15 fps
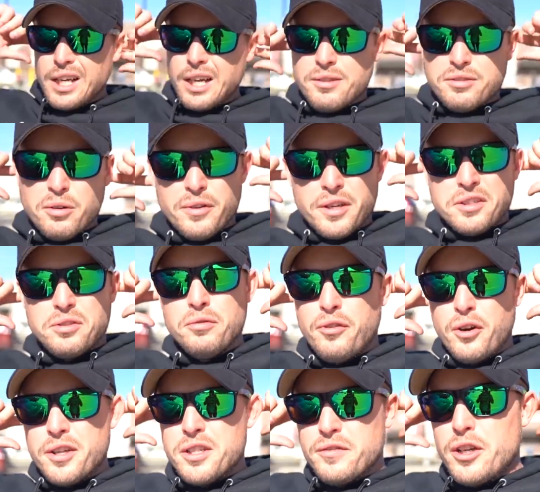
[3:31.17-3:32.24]
Oh, so if we get too
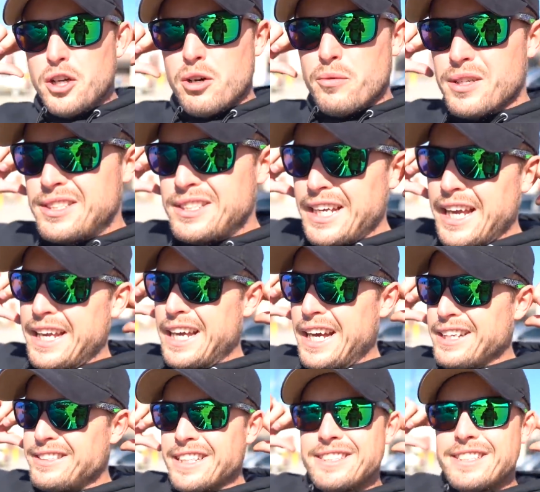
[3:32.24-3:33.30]
far in this video, I want to say
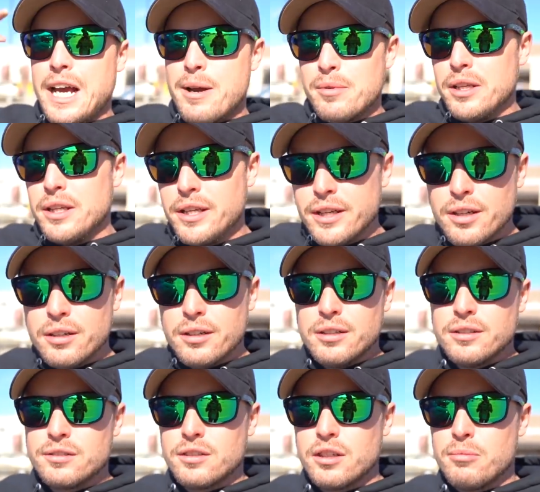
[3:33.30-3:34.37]
uh, it's that time of the year.
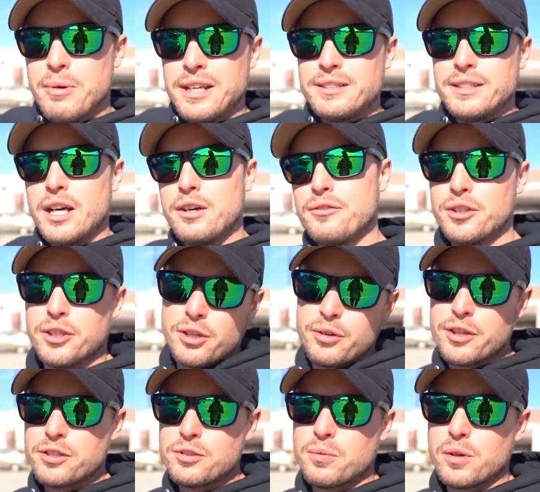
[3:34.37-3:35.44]
So myself and the
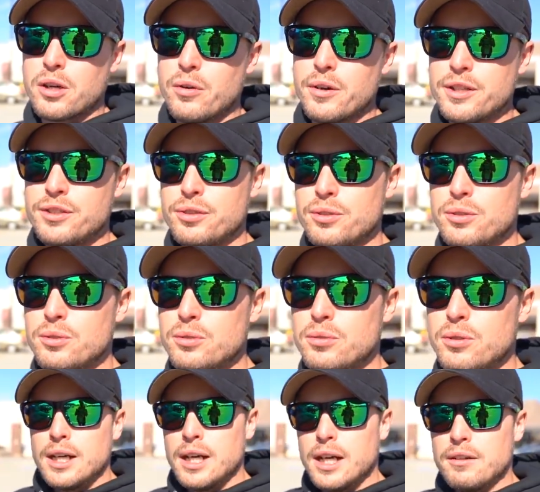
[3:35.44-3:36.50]
Googans, we're going
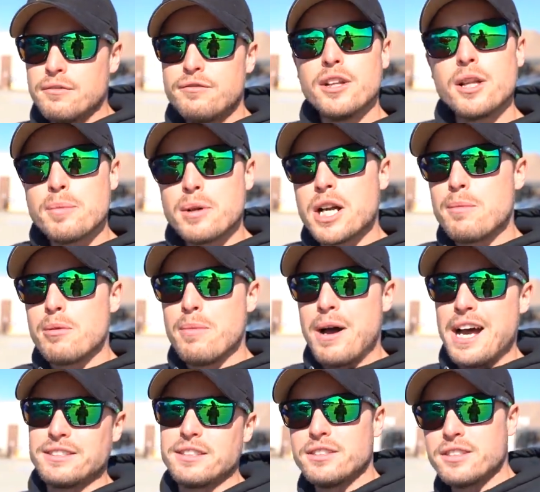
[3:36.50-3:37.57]
to uh, fill up a couple
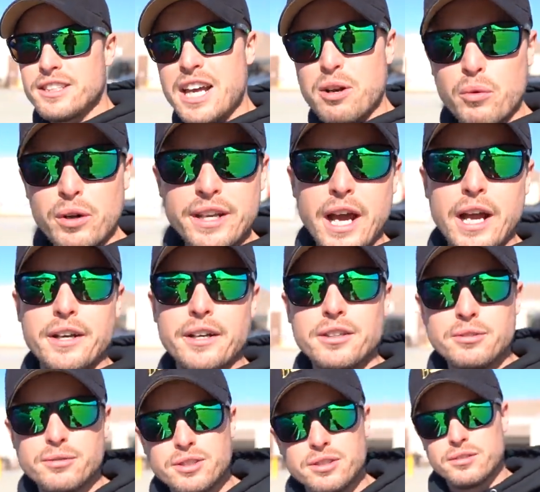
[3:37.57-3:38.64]
baskets. It's kind of windy out here,
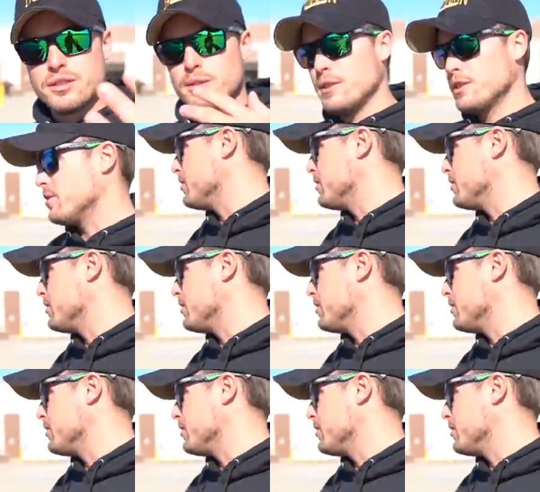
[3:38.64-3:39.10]
so let's just come on, let's